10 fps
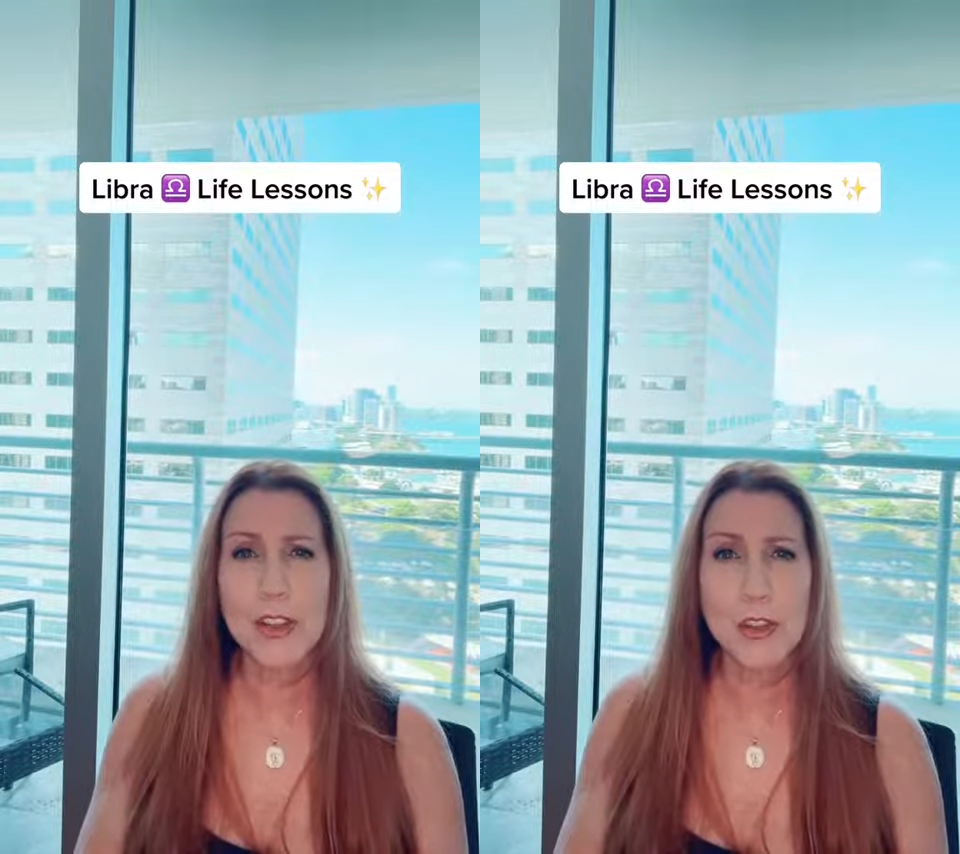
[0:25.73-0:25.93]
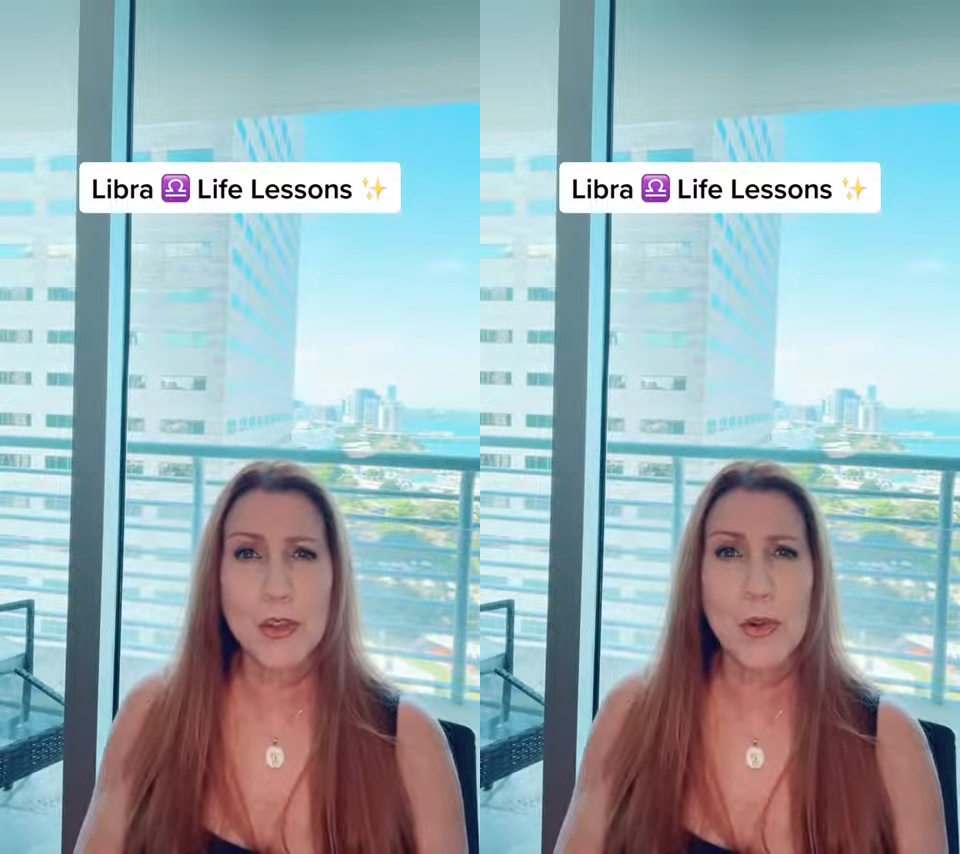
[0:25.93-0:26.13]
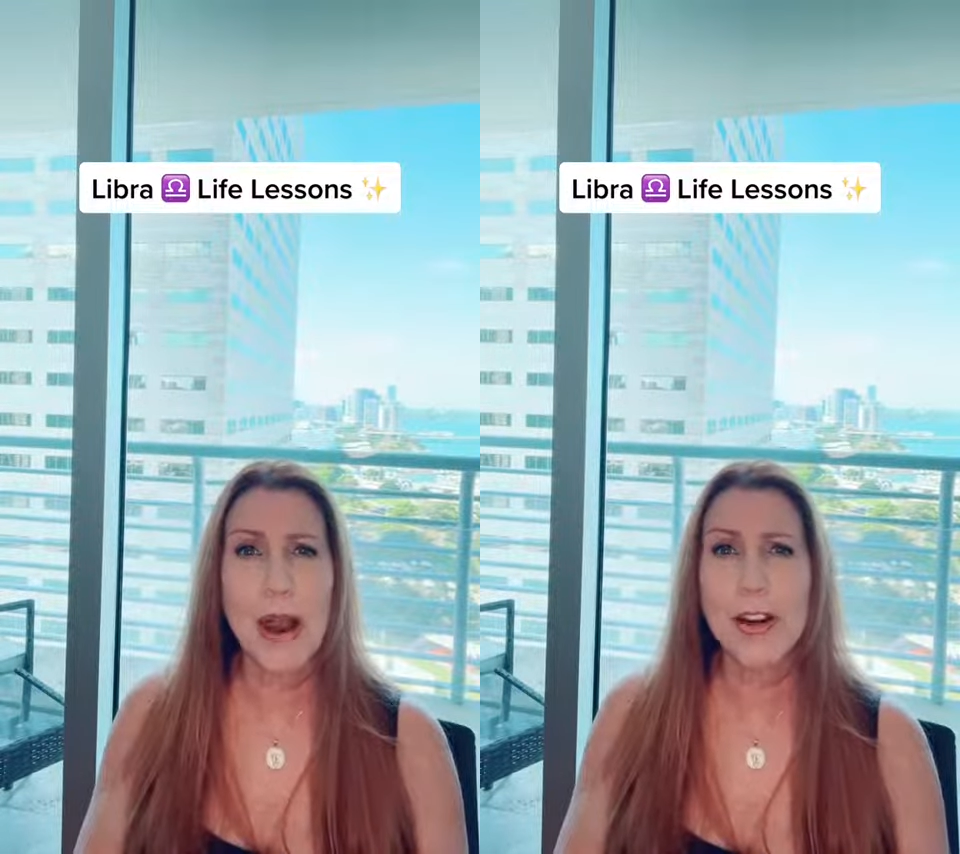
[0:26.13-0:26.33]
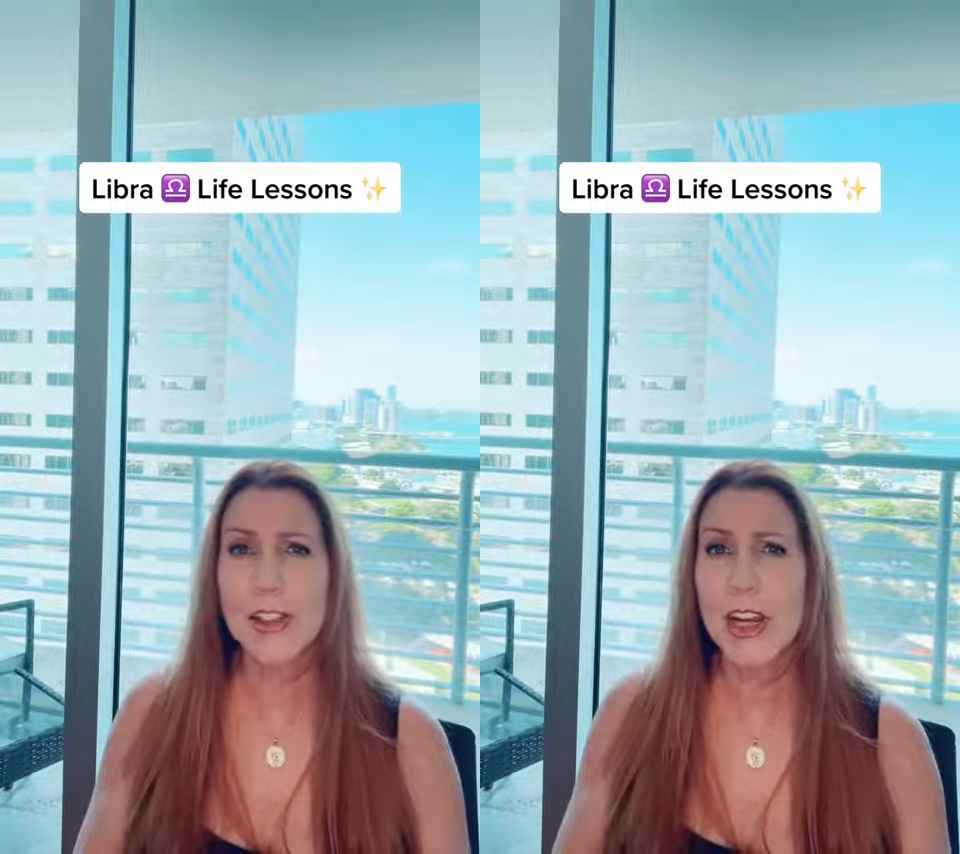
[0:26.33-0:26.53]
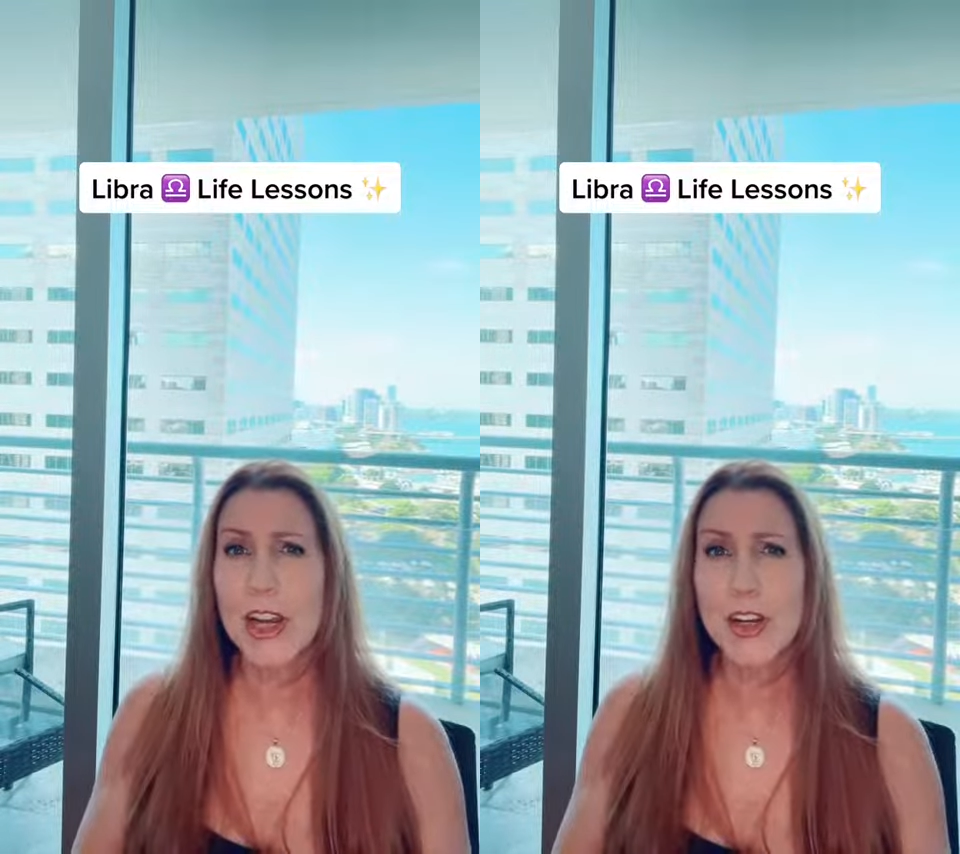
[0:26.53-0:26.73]

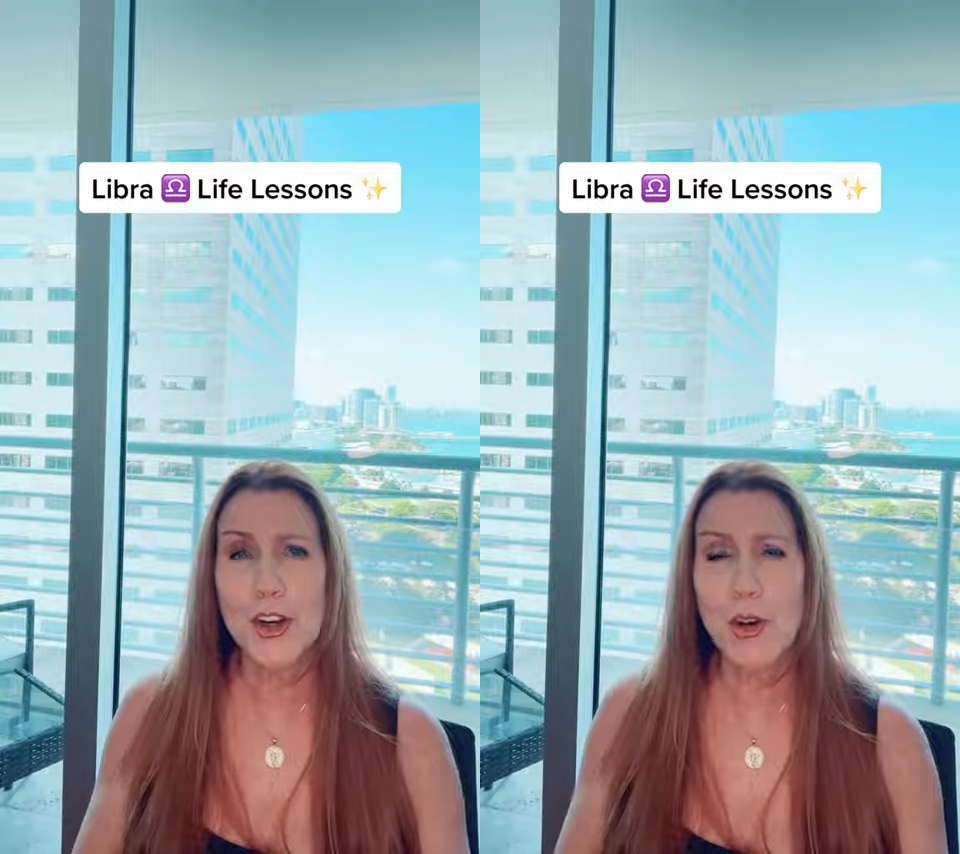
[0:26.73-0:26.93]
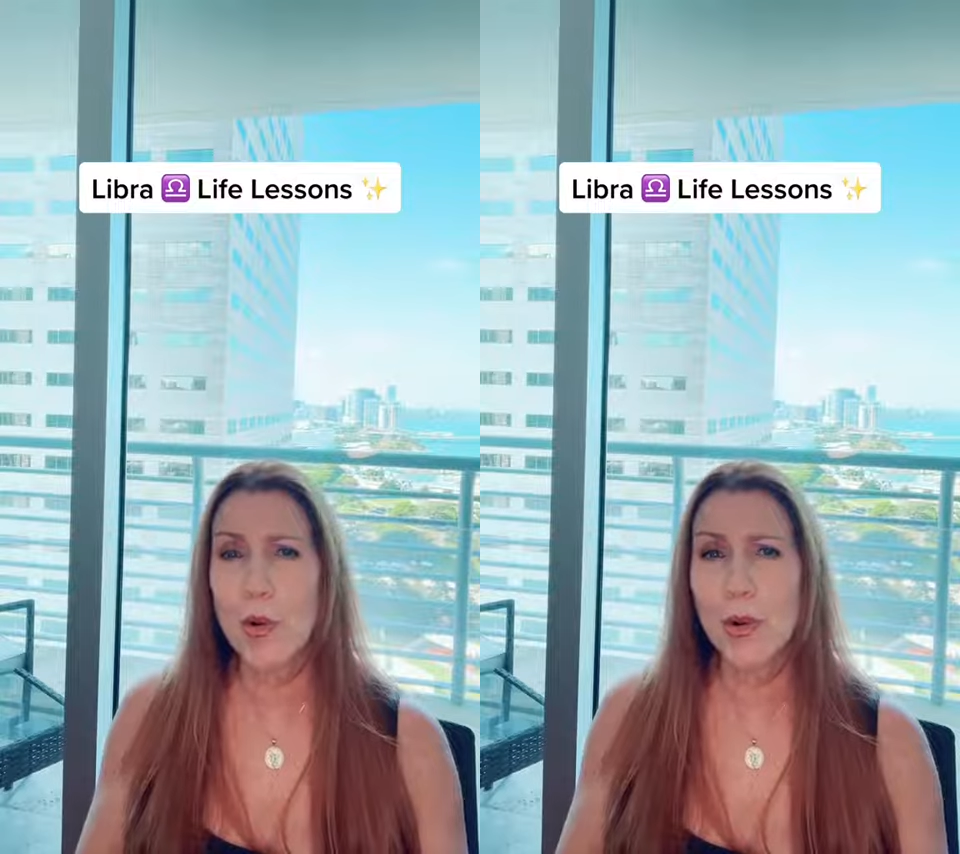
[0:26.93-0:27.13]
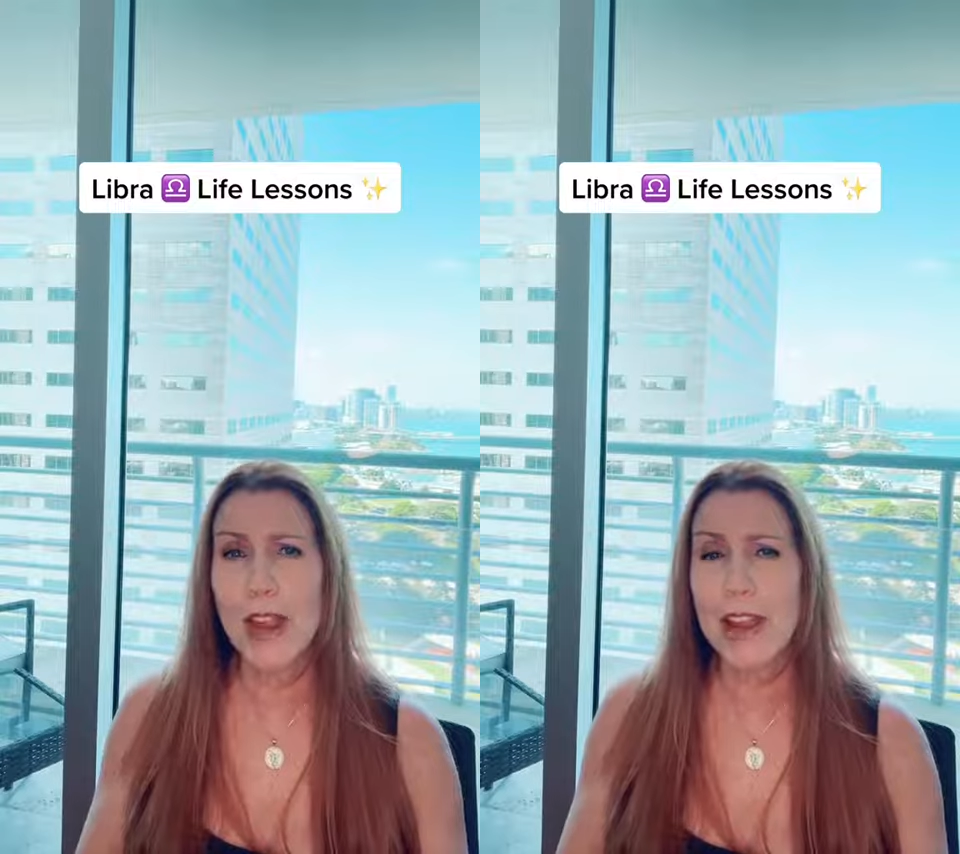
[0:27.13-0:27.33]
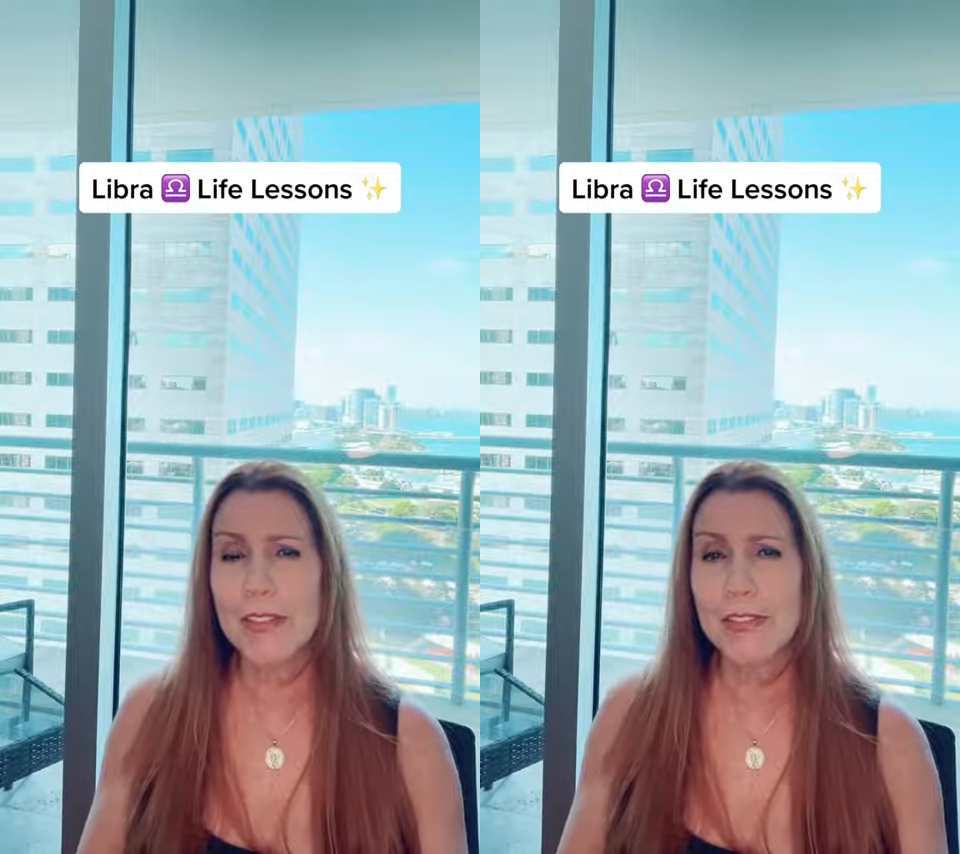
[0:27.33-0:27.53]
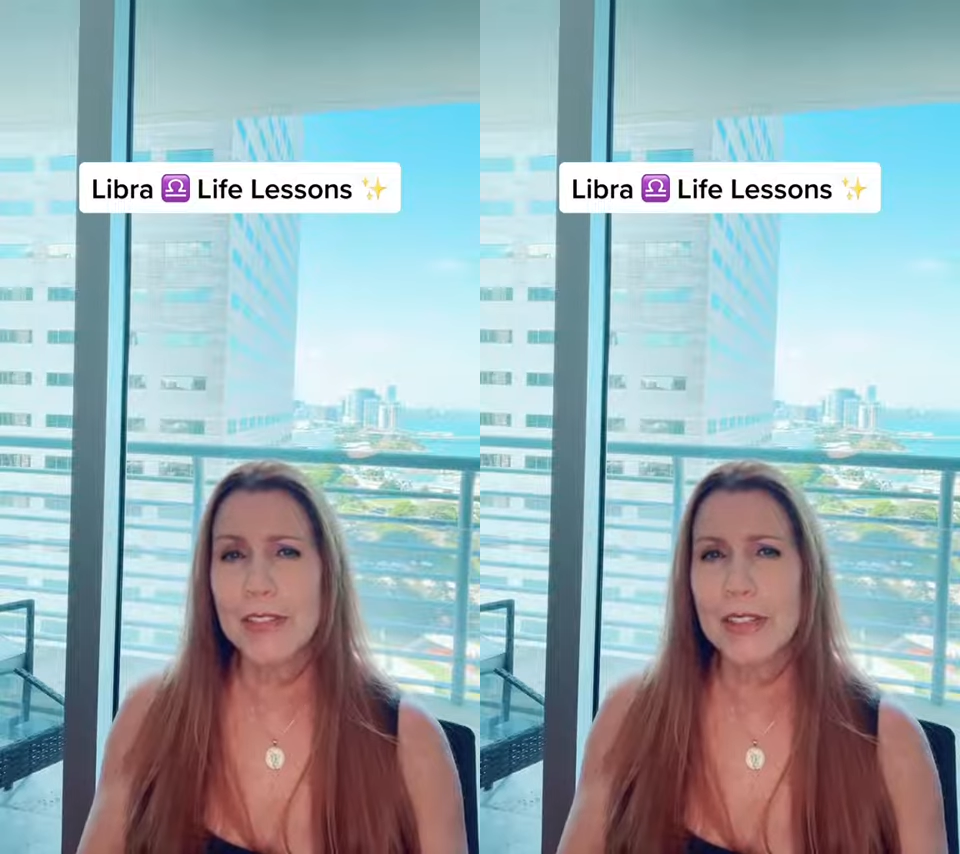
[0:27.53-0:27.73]
throughout your whole life.